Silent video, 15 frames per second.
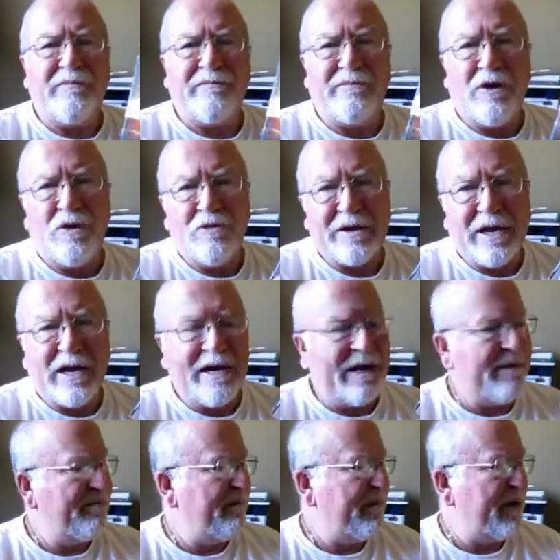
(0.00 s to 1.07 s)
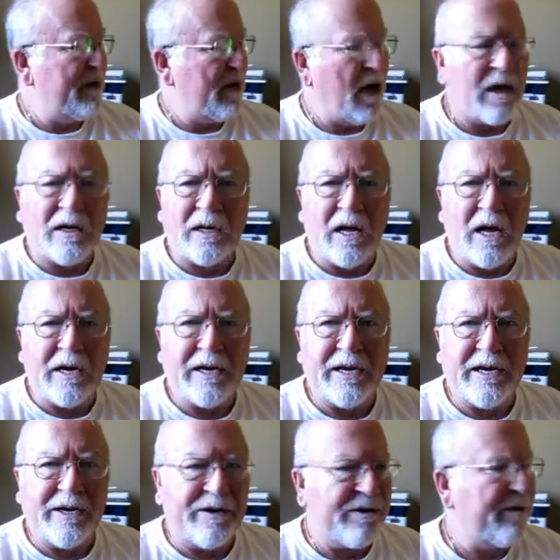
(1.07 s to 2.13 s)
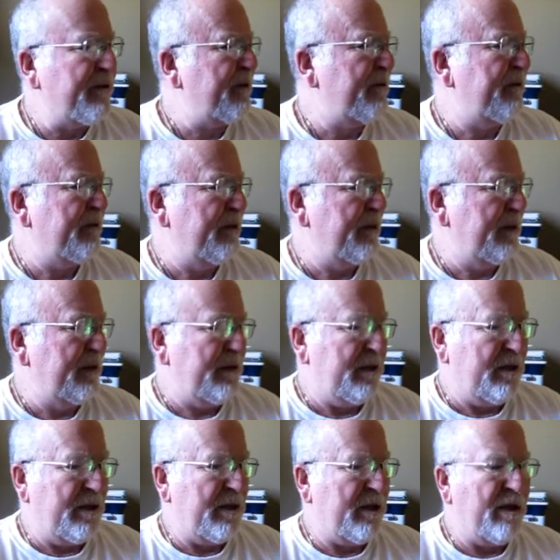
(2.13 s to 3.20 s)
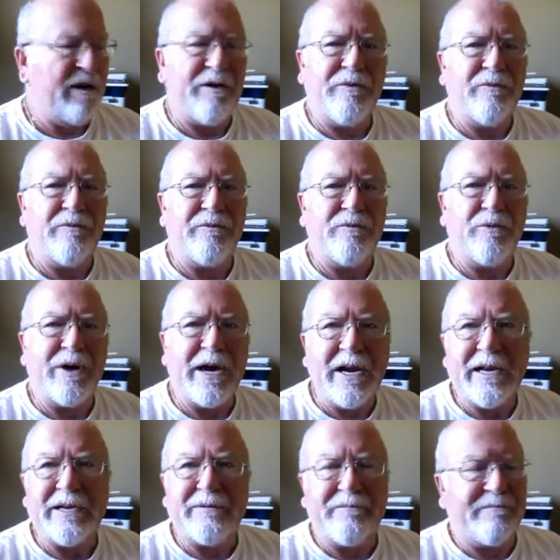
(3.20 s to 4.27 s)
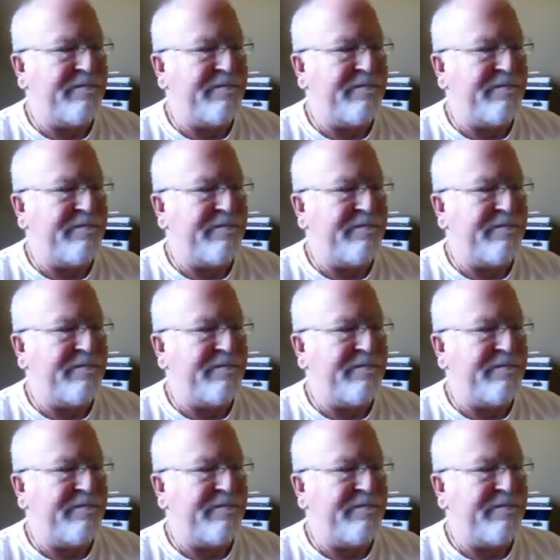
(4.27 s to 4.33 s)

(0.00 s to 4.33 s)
Okay, not a lot here. Read it